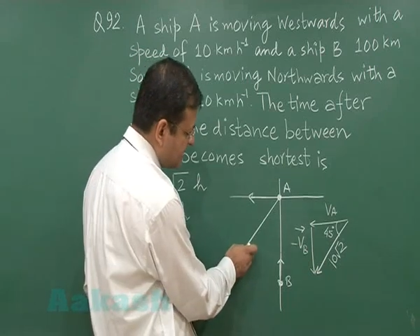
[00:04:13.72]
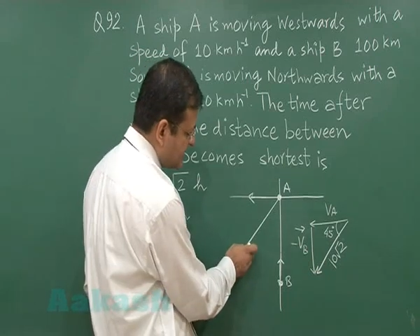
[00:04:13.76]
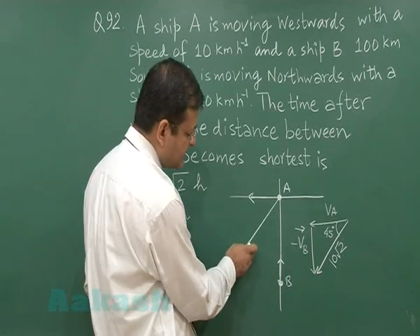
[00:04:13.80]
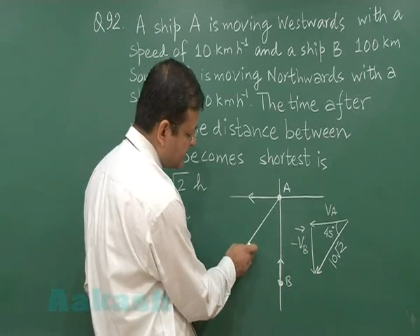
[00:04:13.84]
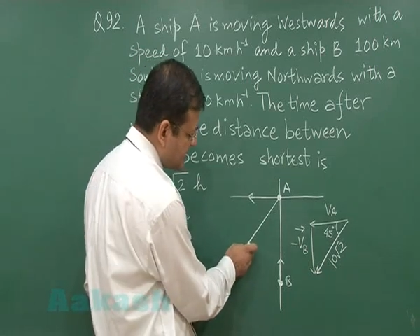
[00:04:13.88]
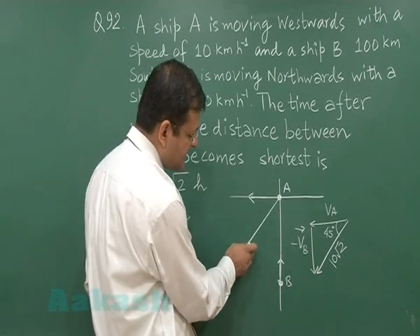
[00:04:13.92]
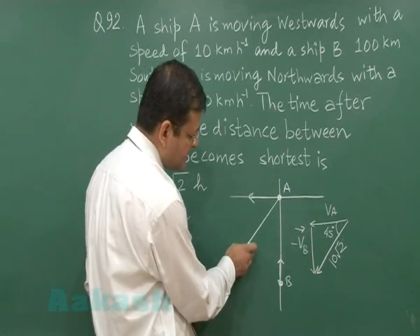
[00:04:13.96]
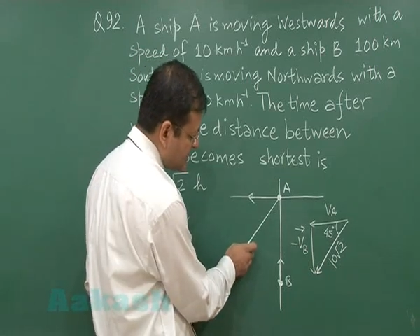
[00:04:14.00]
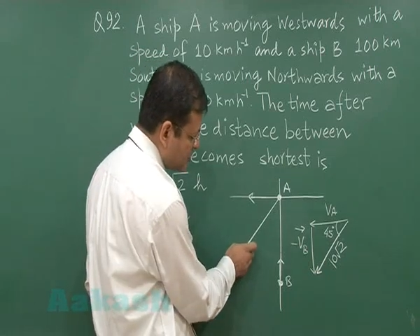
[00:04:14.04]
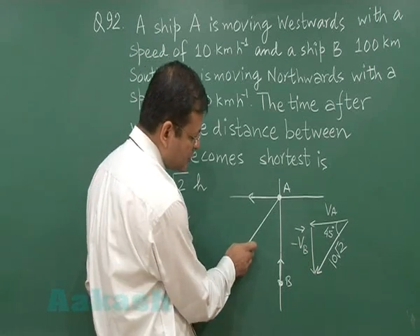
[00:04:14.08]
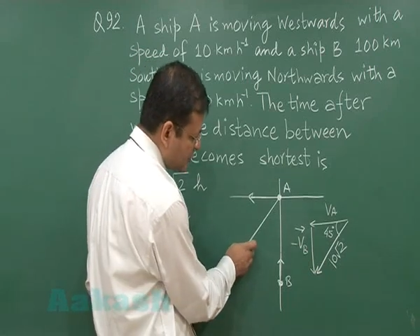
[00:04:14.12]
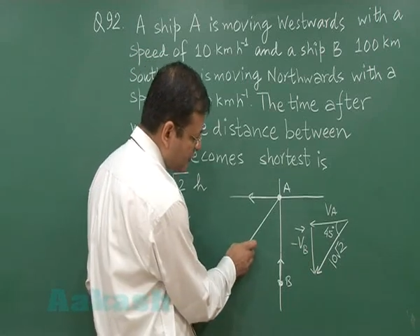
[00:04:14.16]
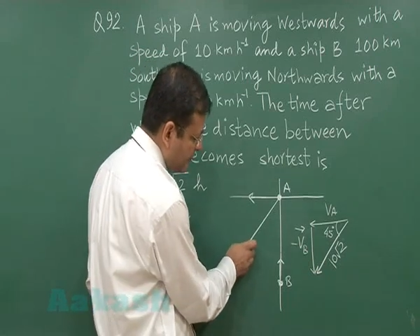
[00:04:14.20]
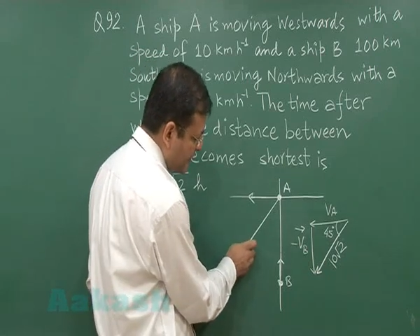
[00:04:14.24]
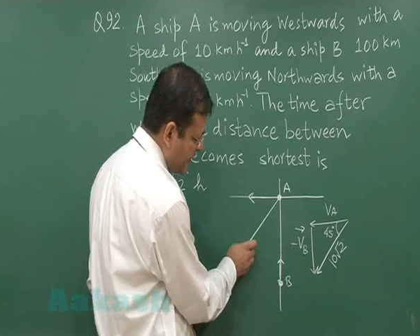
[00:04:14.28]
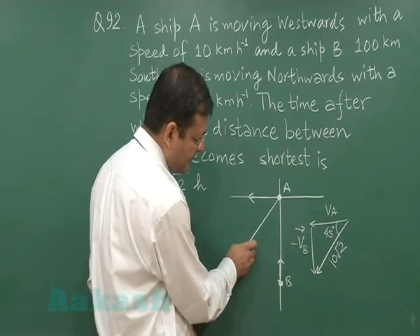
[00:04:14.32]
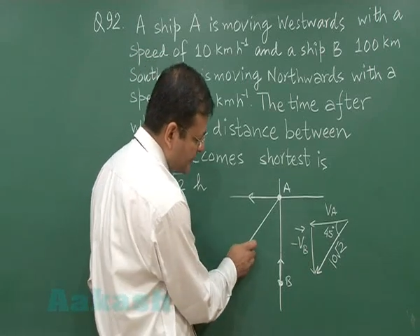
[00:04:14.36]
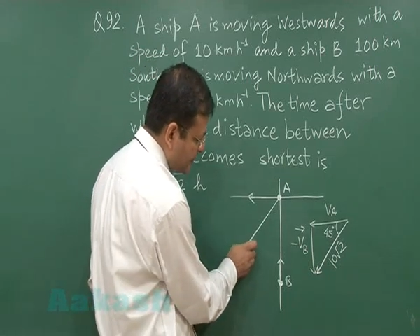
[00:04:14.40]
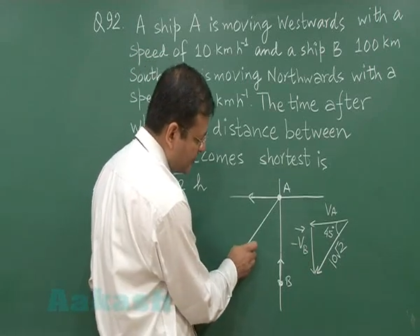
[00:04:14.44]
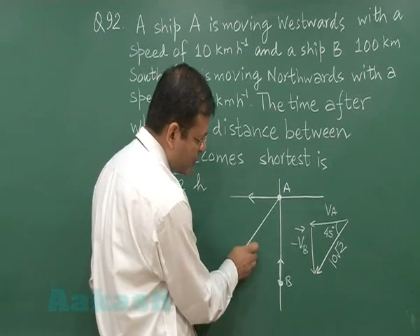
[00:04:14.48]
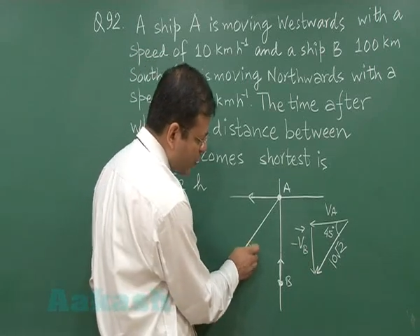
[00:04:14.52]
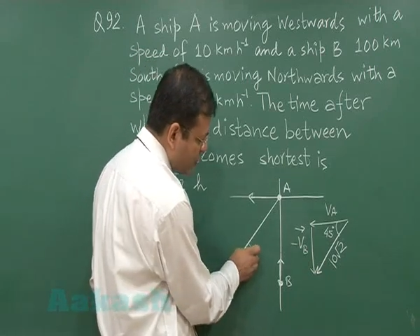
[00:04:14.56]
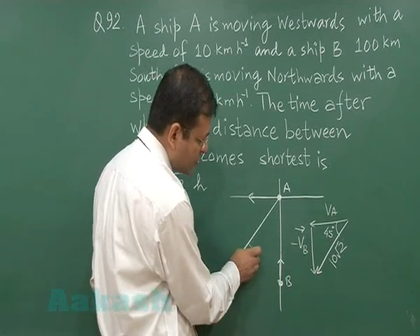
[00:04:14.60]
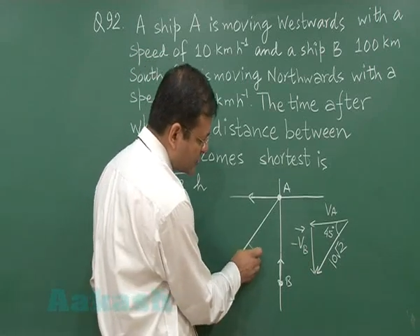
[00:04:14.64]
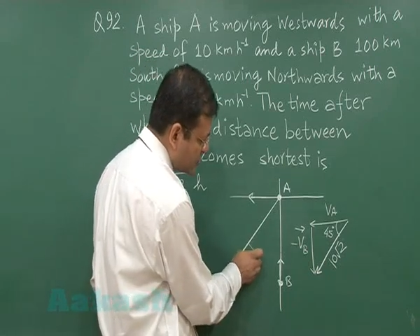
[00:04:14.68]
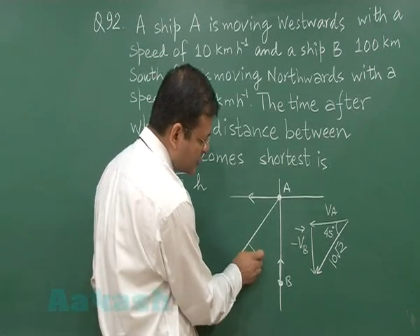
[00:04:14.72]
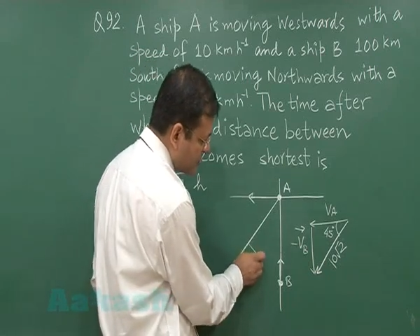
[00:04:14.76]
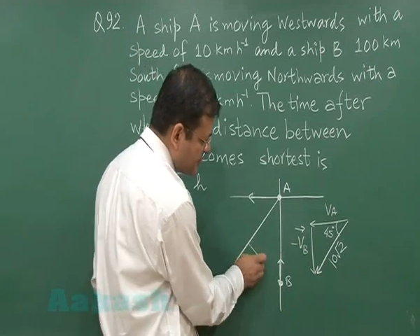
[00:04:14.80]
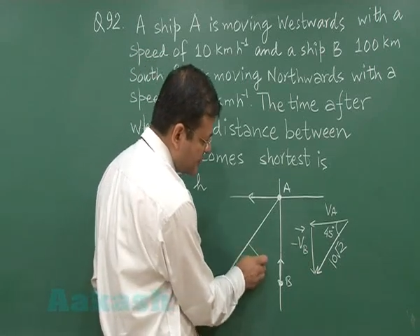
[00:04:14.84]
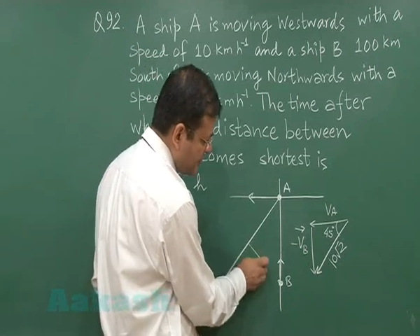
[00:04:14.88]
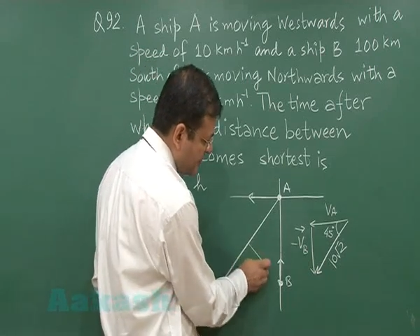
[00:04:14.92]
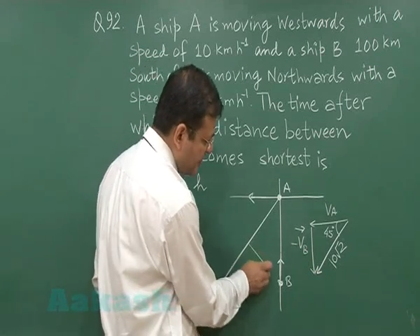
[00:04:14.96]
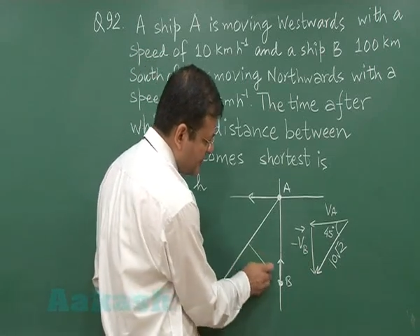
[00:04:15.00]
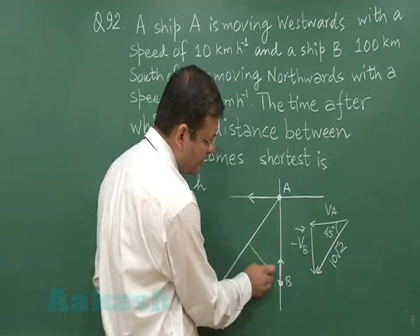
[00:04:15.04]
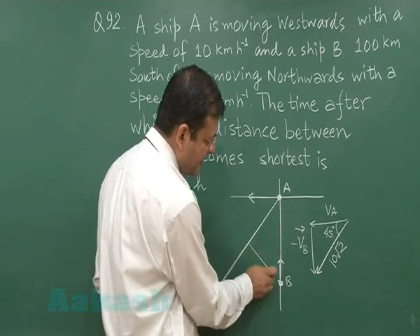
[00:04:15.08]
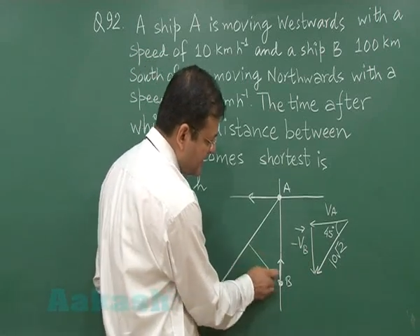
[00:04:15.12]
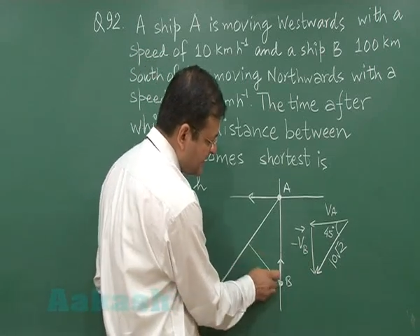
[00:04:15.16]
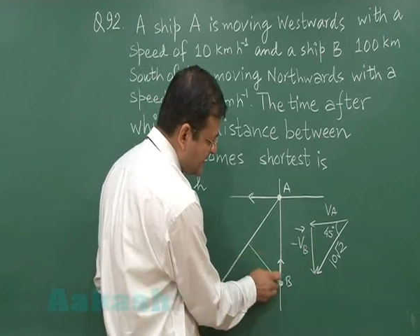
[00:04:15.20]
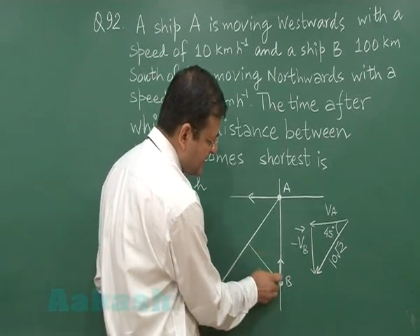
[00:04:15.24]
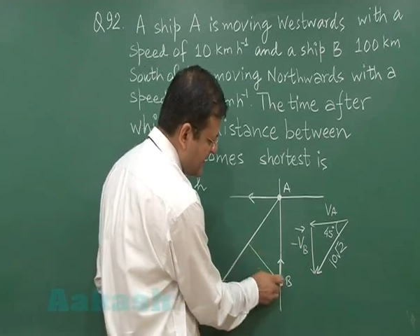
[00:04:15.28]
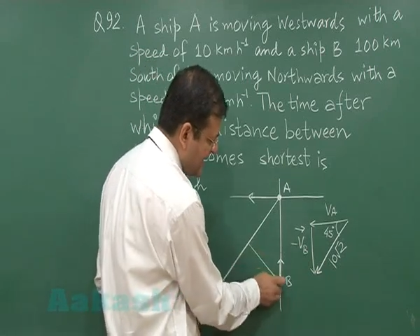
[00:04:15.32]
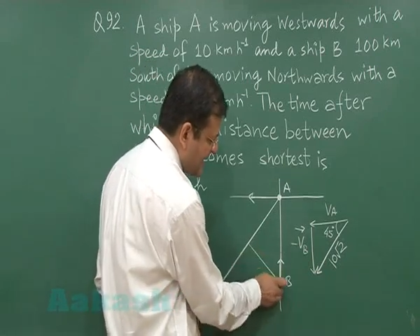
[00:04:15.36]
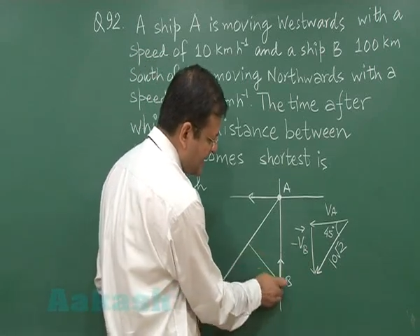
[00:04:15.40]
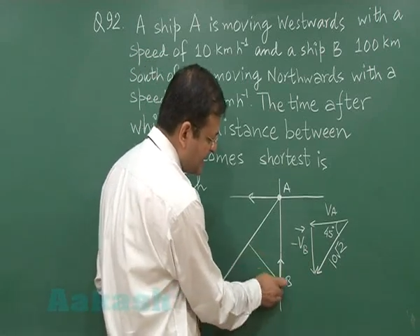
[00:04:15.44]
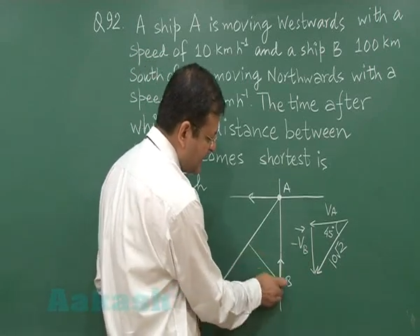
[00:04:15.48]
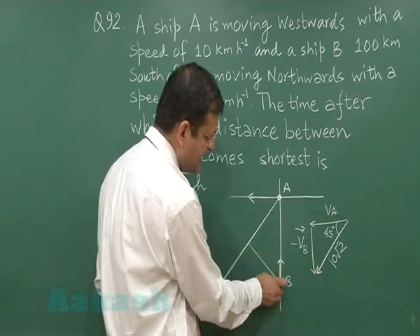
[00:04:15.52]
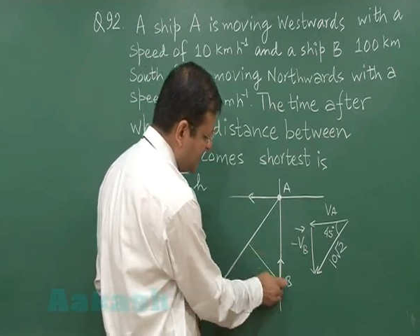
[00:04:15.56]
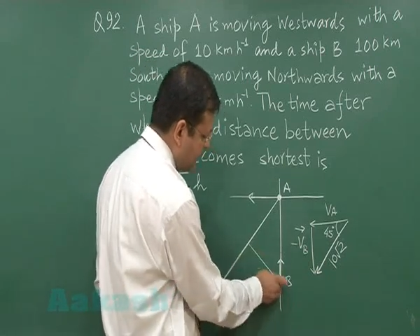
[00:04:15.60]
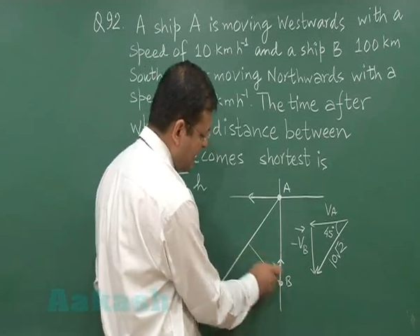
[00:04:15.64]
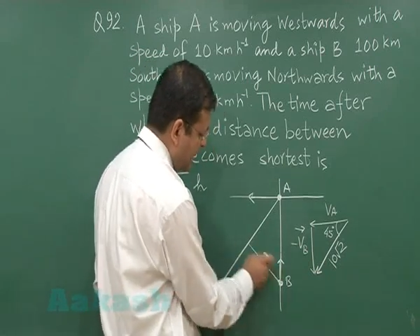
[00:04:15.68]
distance of approach will be
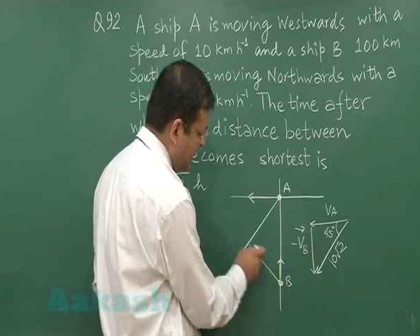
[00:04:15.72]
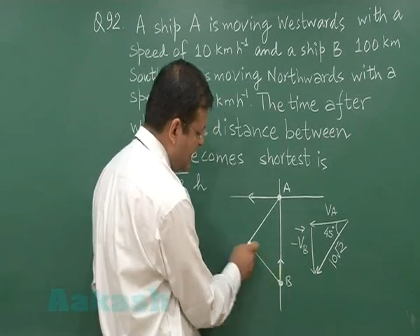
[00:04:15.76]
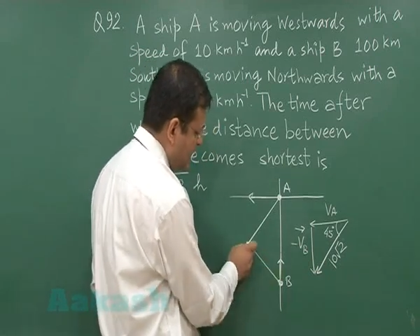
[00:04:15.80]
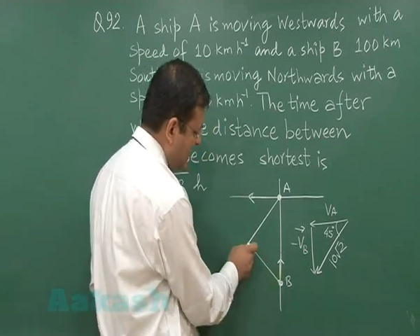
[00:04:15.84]
then